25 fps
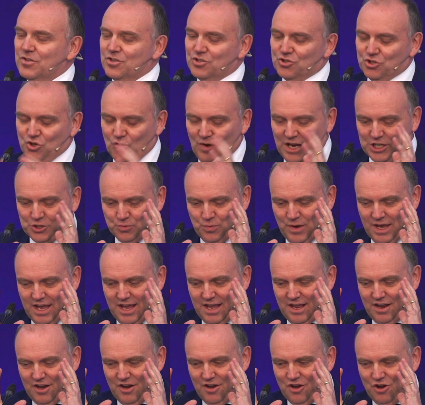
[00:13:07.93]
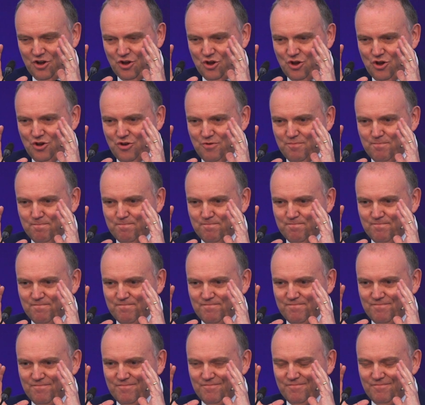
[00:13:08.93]
So as we
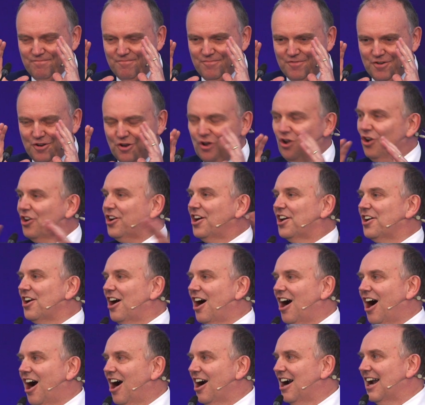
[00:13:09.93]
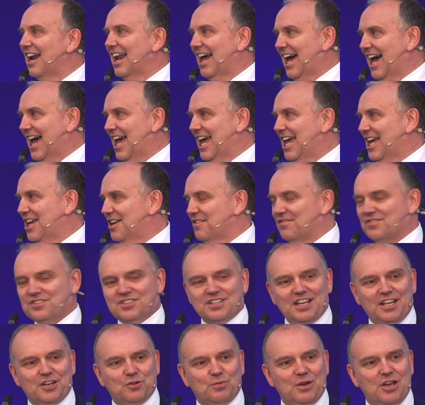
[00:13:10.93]
look at our lives
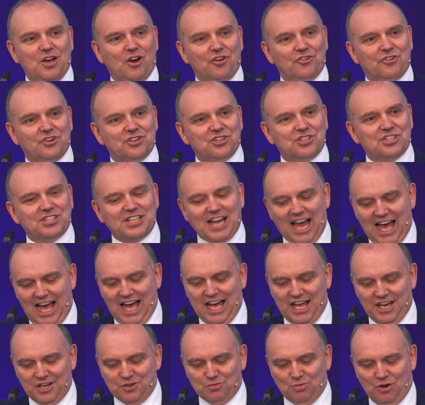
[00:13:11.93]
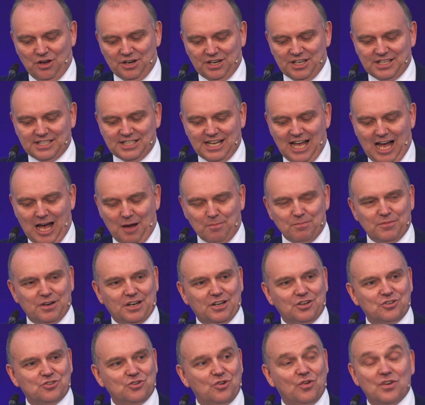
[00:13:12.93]
and we understand what is
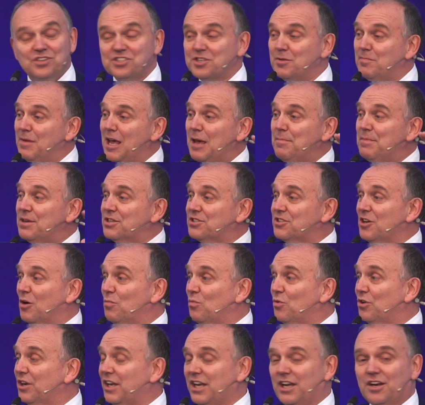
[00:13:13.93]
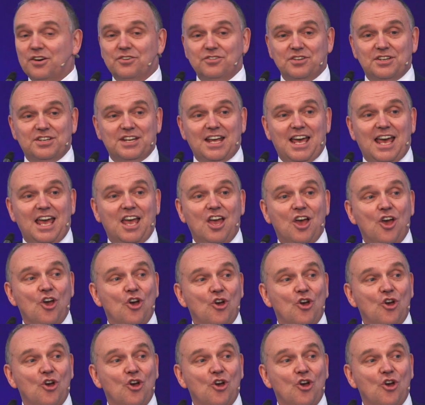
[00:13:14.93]
happening to us, there may be someone here today